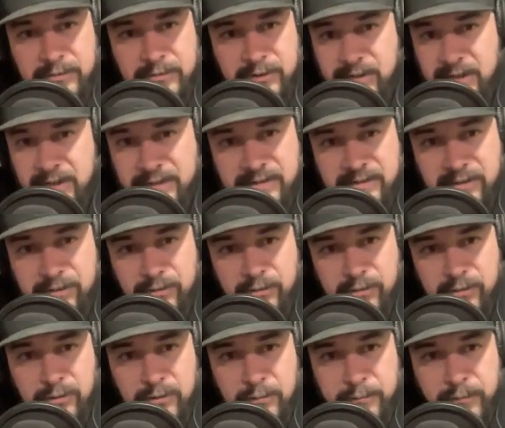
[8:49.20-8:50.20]
Dude, that's so
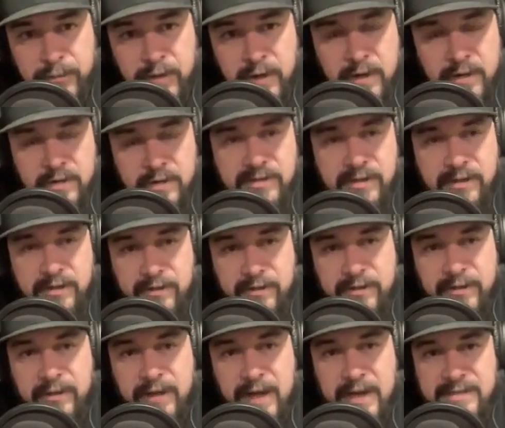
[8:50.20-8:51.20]
cool. So
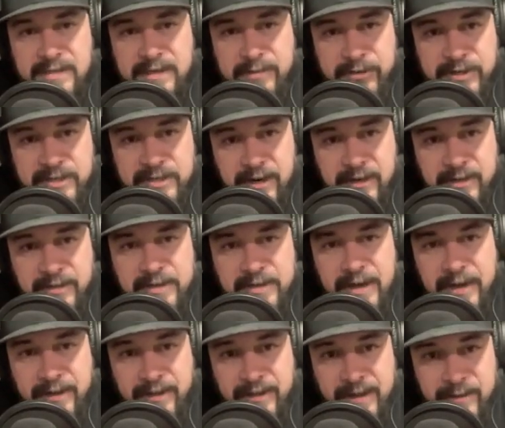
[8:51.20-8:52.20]
the last time we talked,
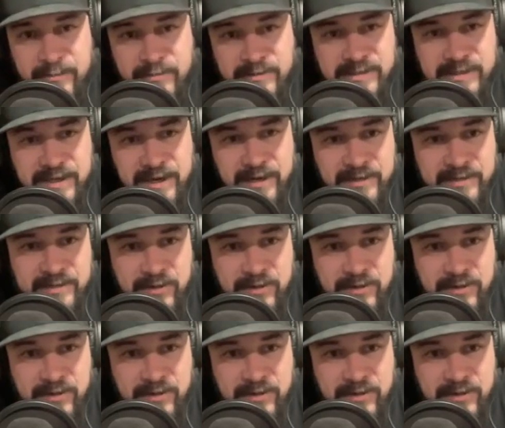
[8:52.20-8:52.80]
none of that was there.